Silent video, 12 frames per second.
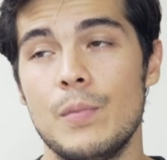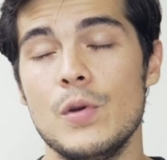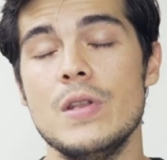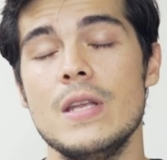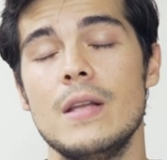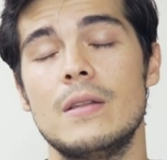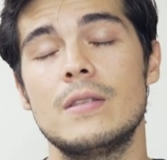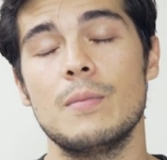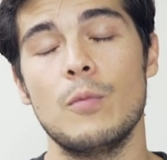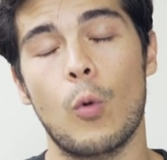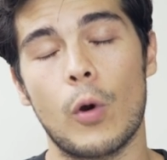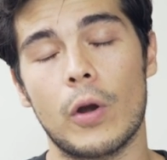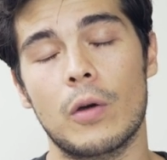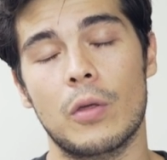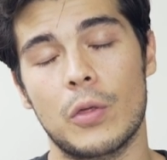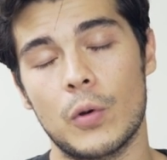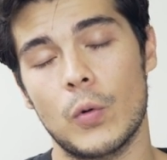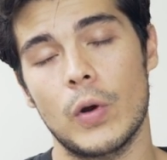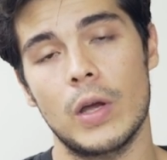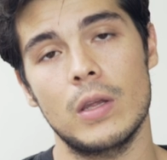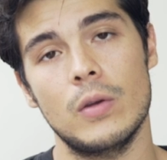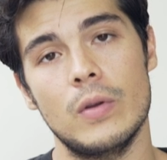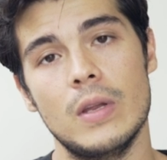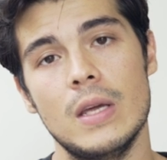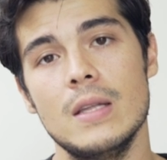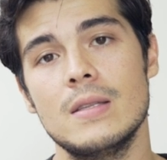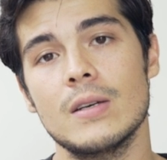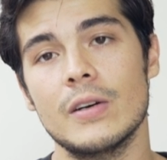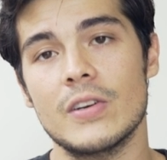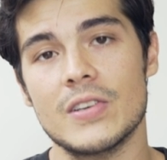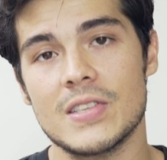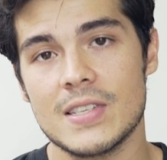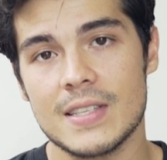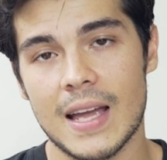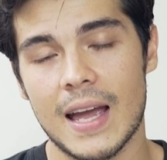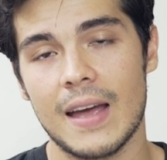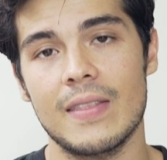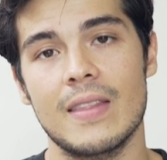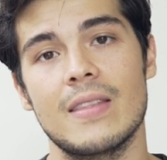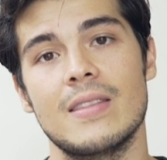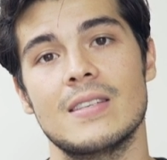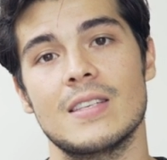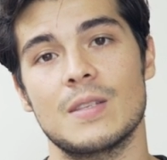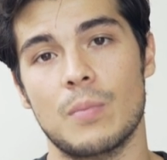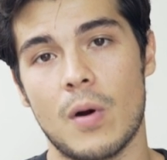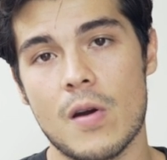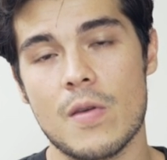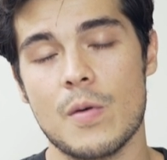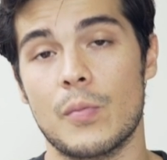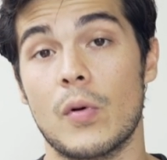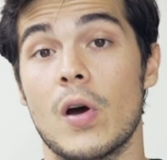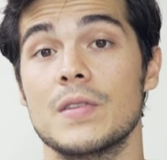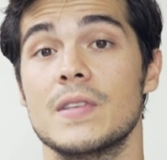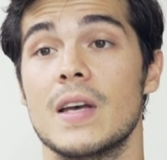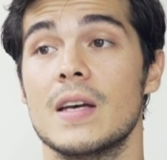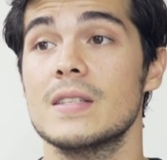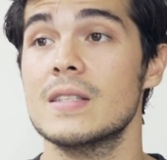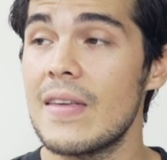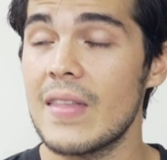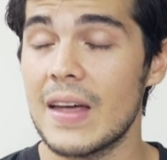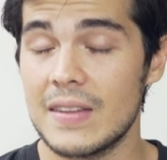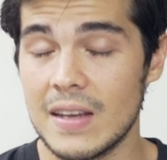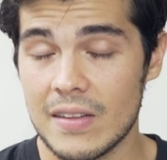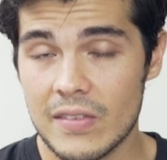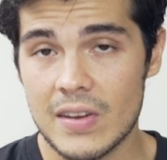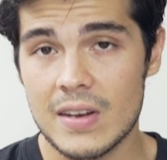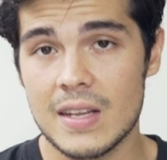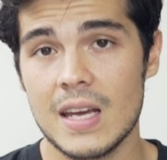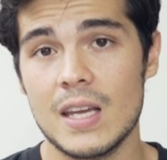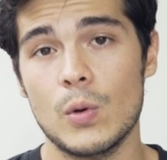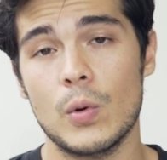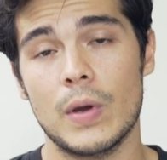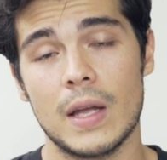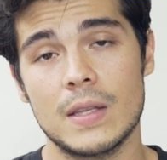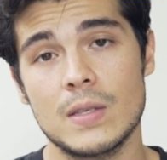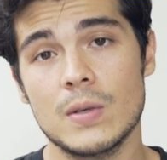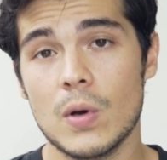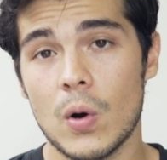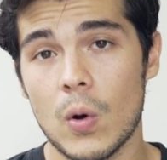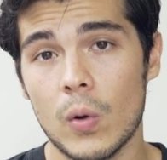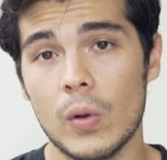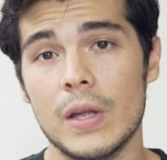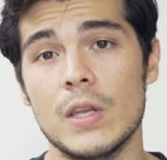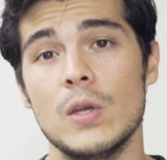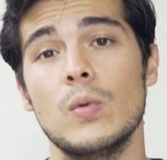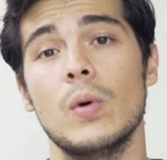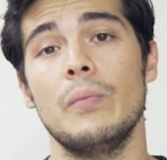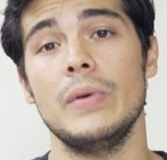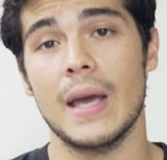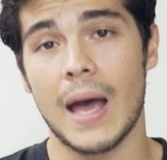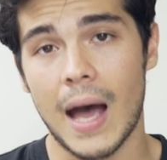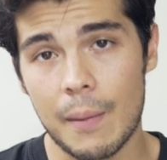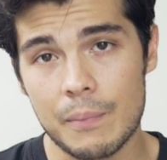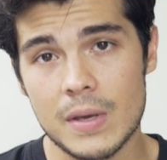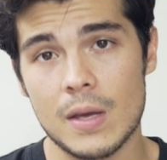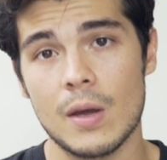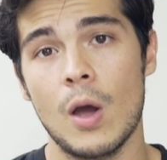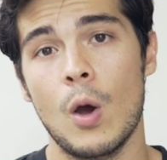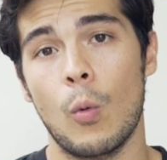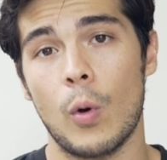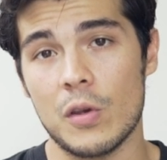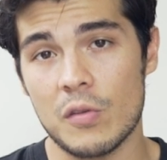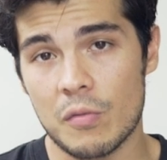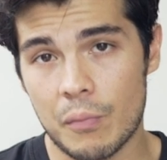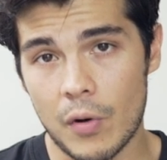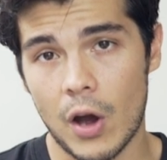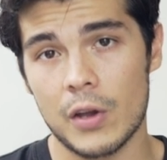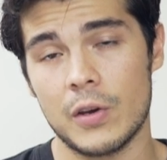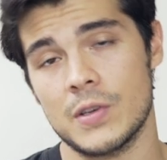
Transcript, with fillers: but you need to work through it. You need to understand that this is part of the process and at the end of the day, you will get to a goal and you will be happy where you've brought